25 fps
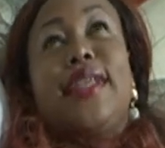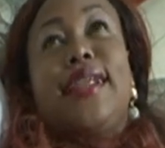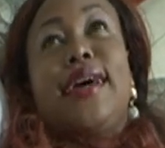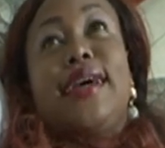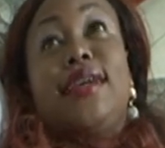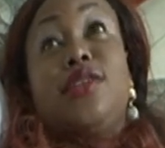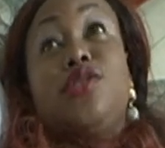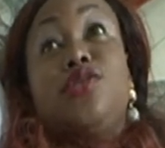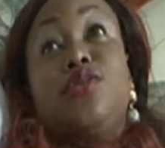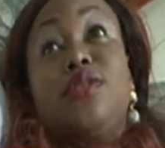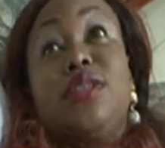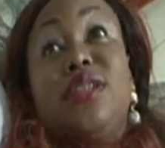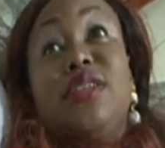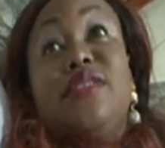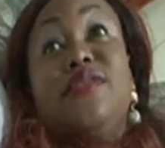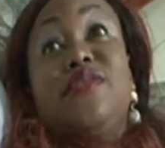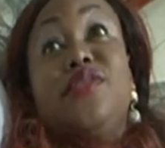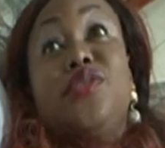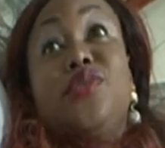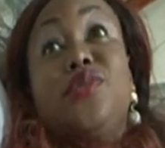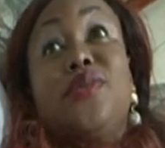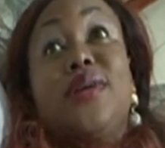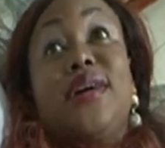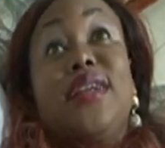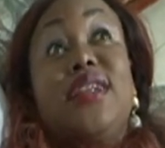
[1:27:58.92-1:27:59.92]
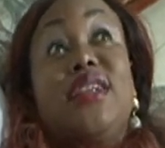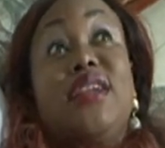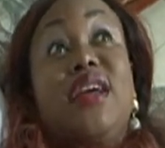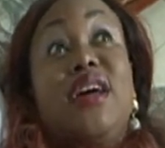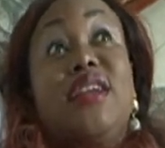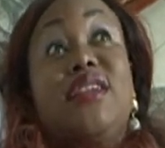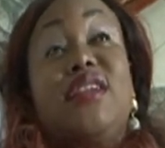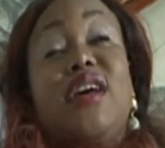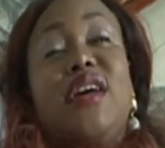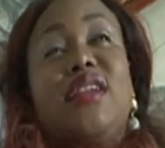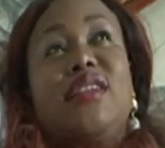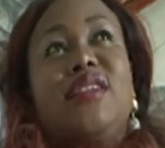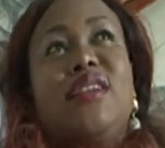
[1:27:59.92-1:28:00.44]
said I should leave you and
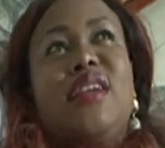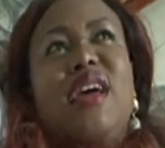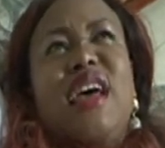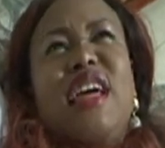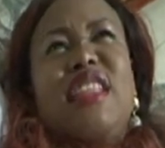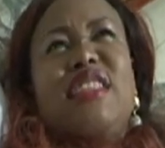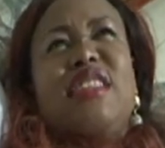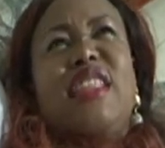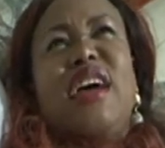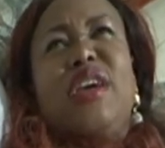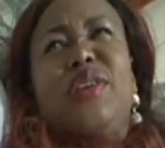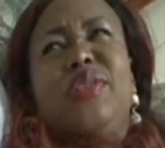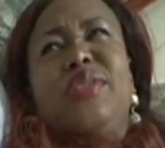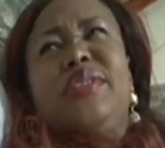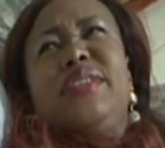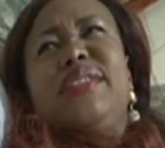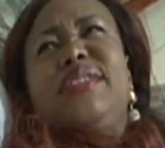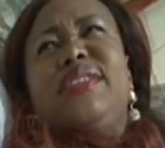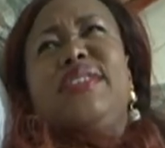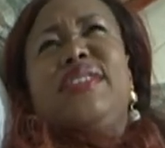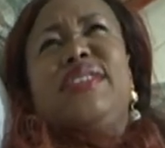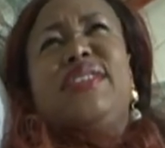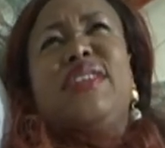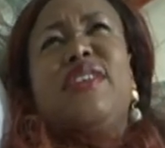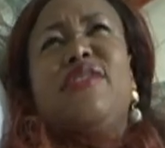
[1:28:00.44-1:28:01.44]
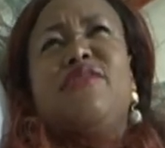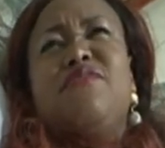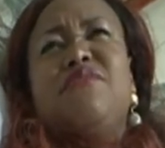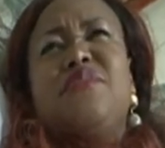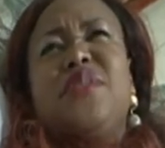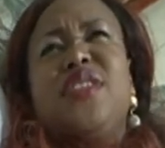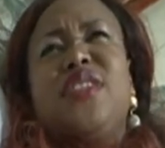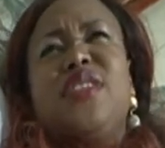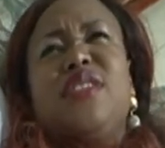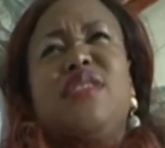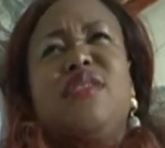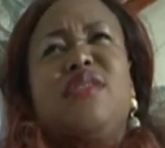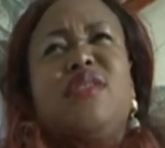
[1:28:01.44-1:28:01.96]
that you didn't deserve
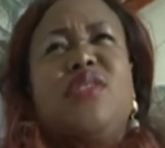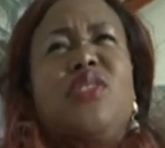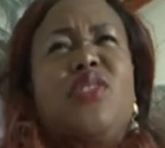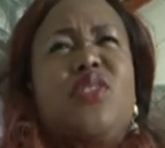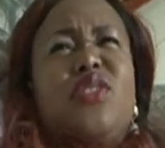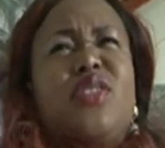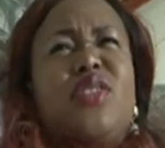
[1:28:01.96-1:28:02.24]
me and